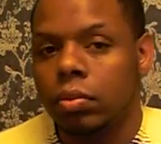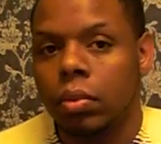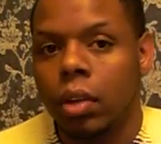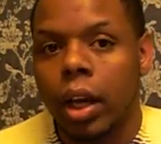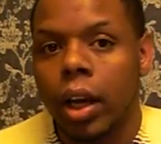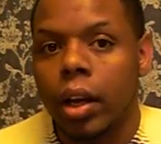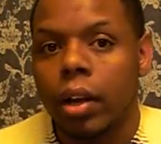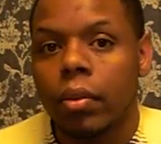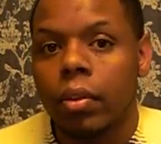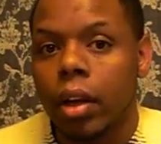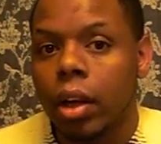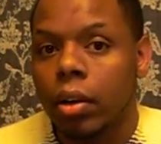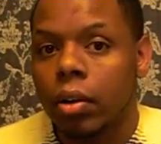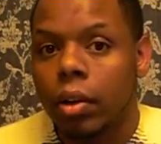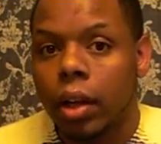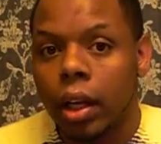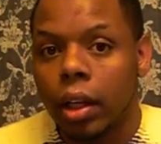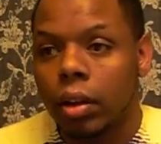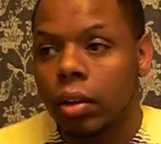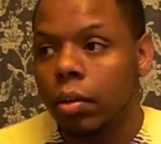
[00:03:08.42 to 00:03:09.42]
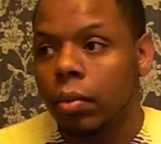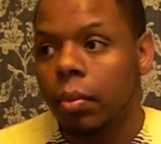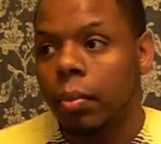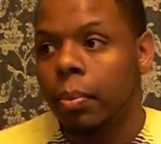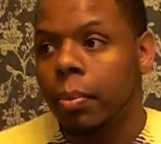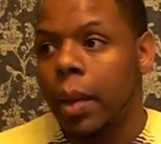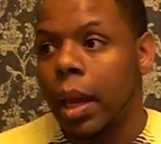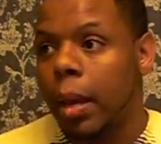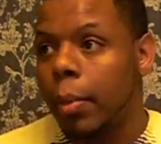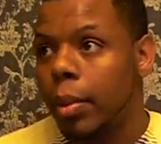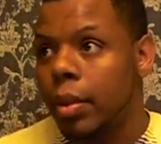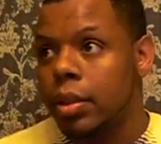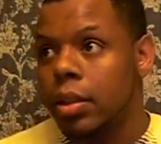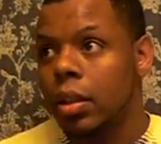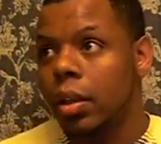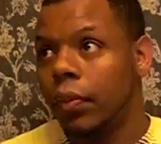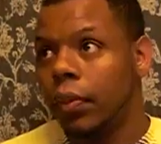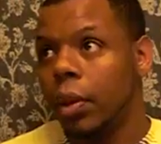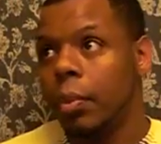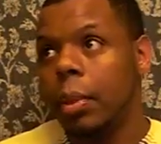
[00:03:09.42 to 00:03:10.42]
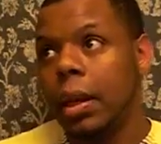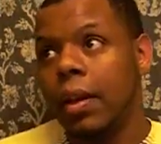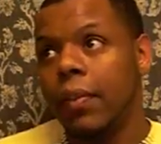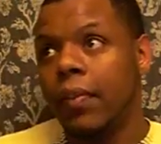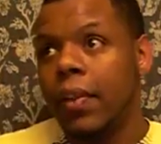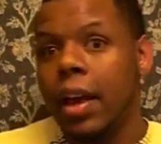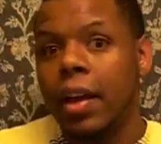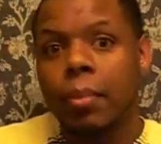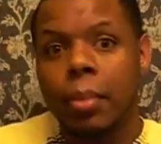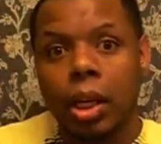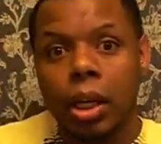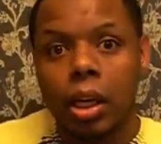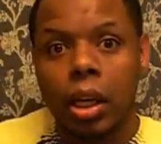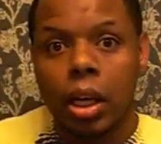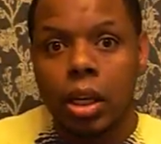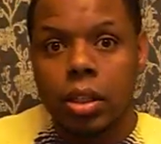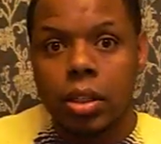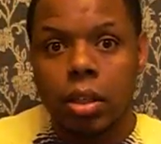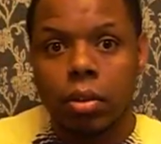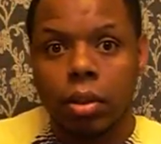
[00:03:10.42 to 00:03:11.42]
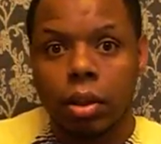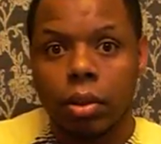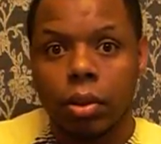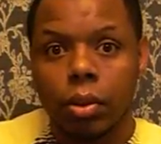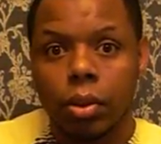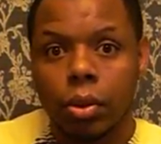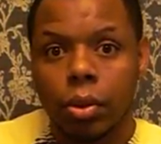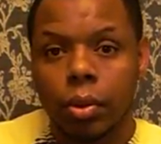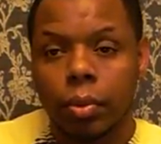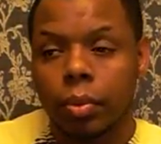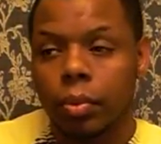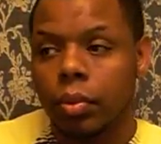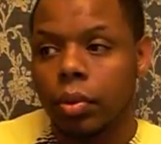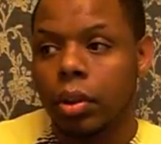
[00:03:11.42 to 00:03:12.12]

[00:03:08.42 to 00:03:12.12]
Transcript: I don't know, like Baby sitting up here betting $5 million on the New York,